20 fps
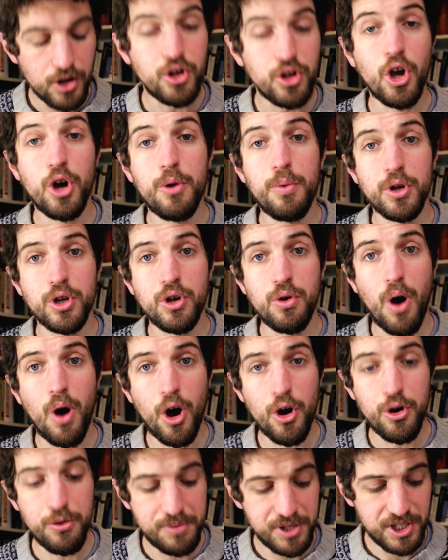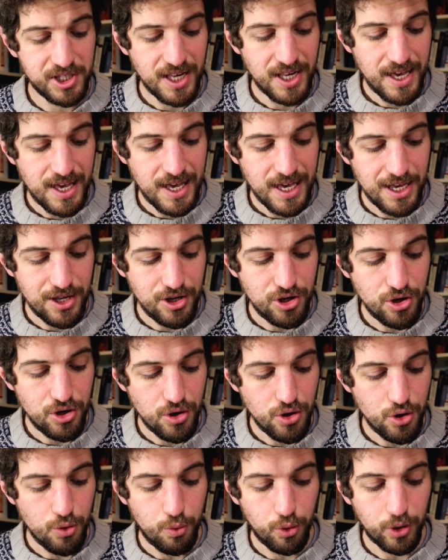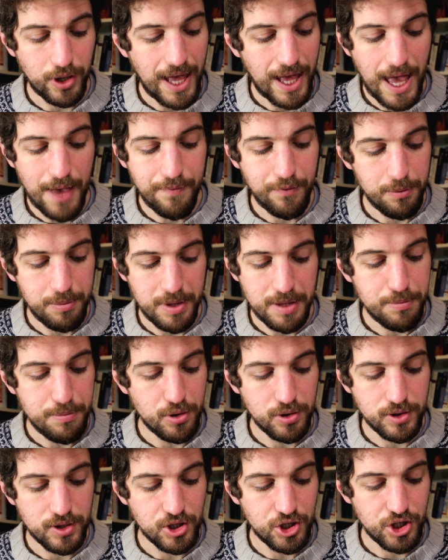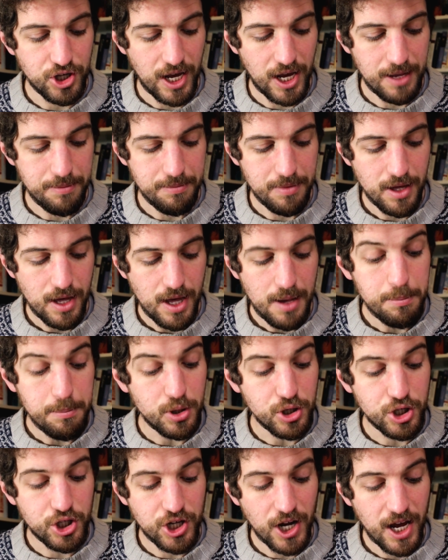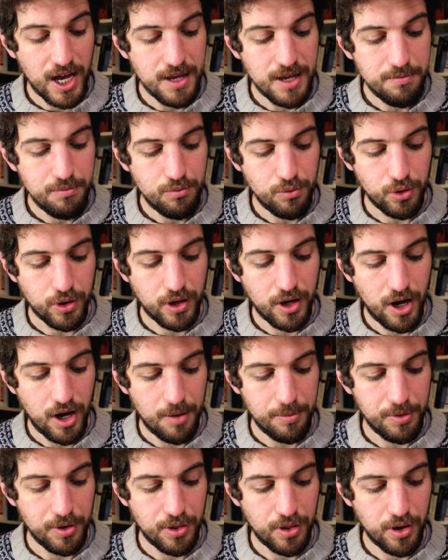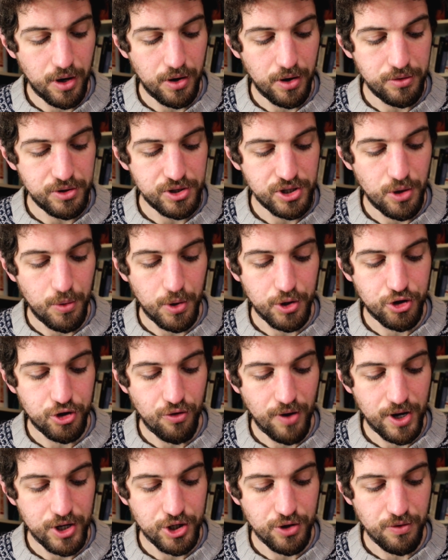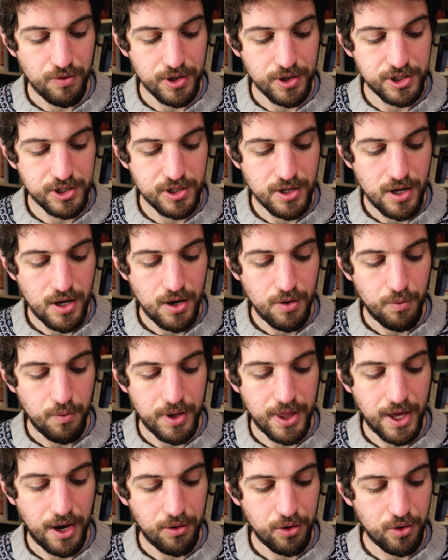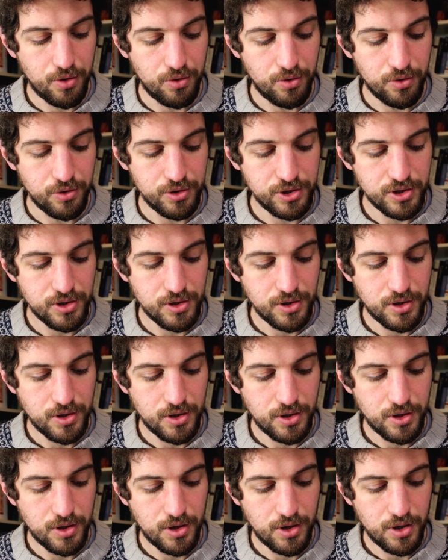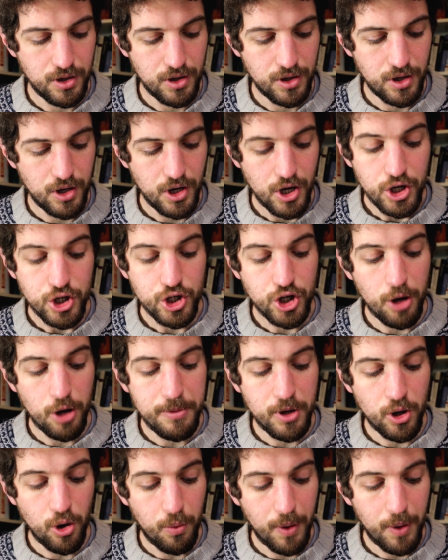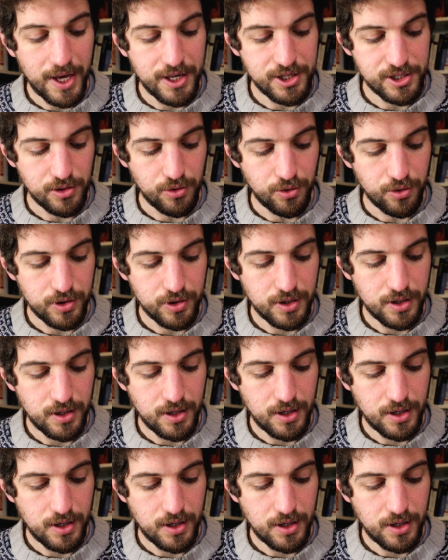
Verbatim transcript: No one who hopes in you will ever be put to shame, but shame will come on those who are treacherous without cause. Show me your ways, Lord.